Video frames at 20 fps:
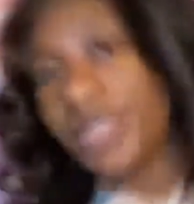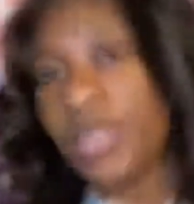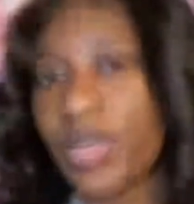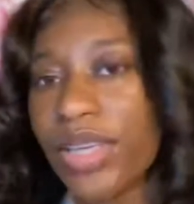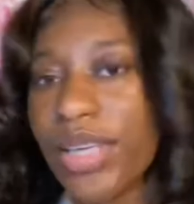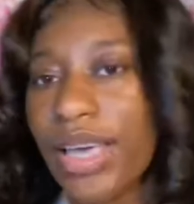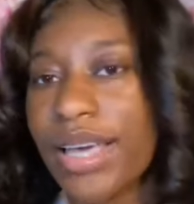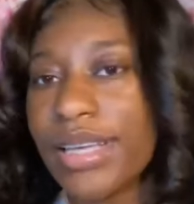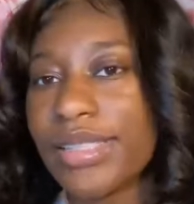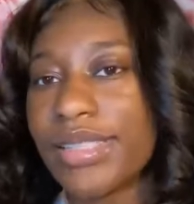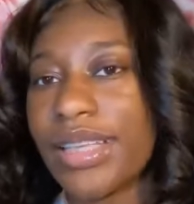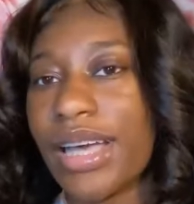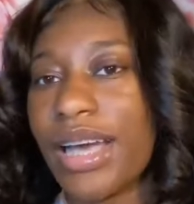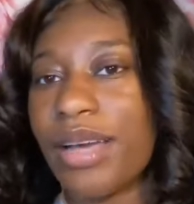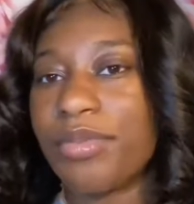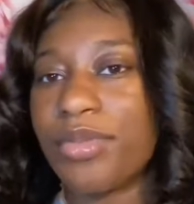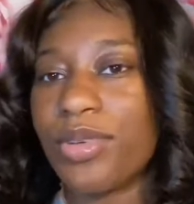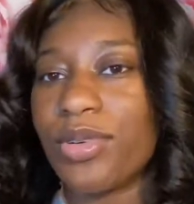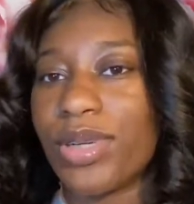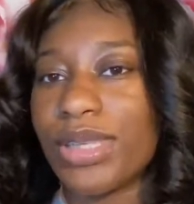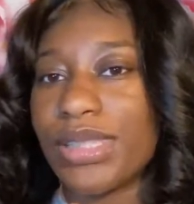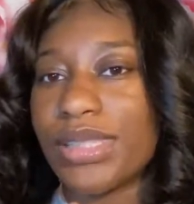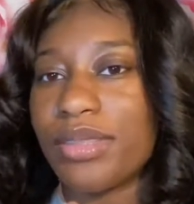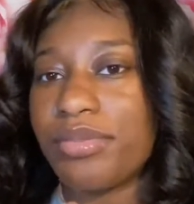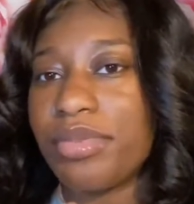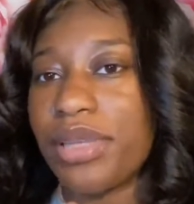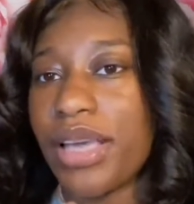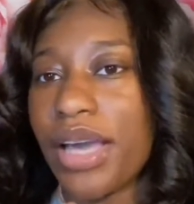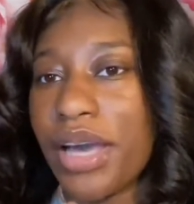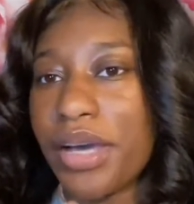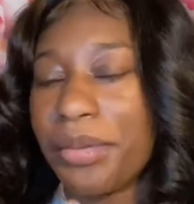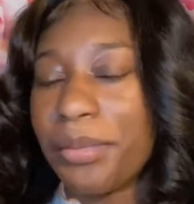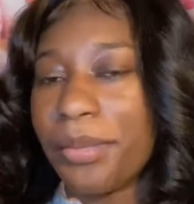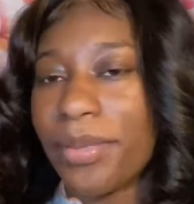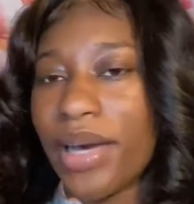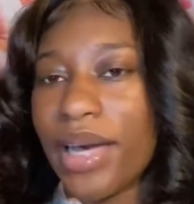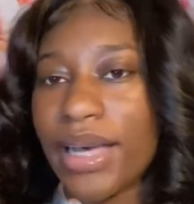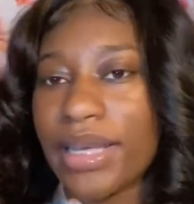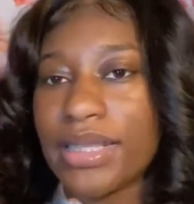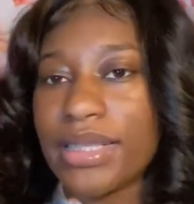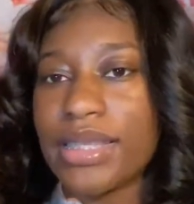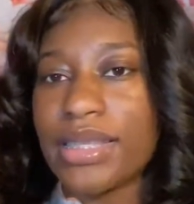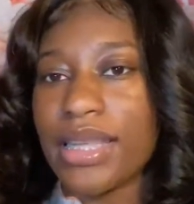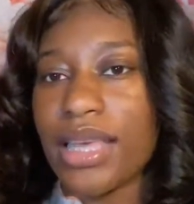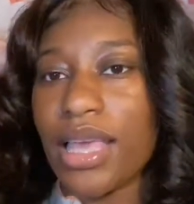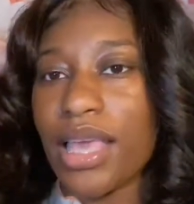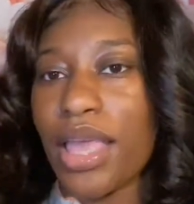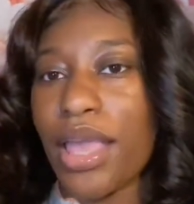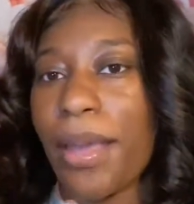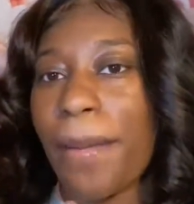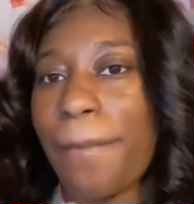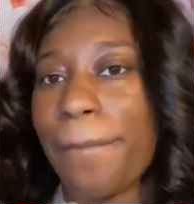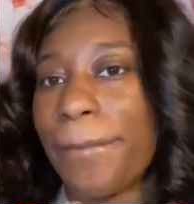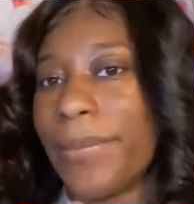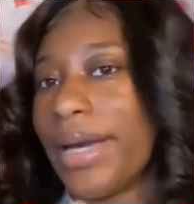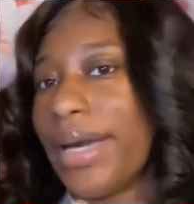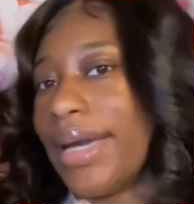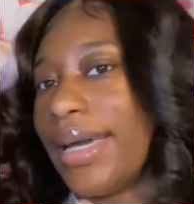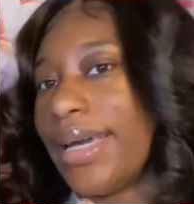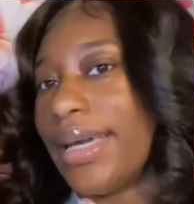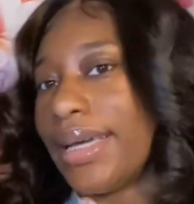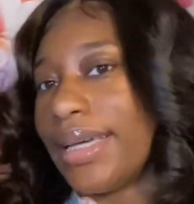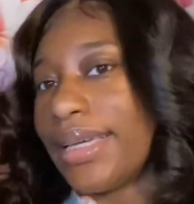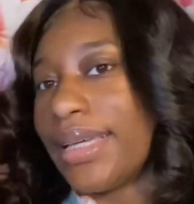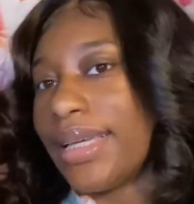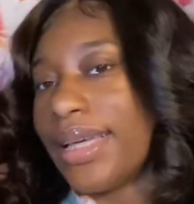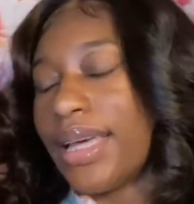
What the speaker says: yes, I'm going to be unboxing my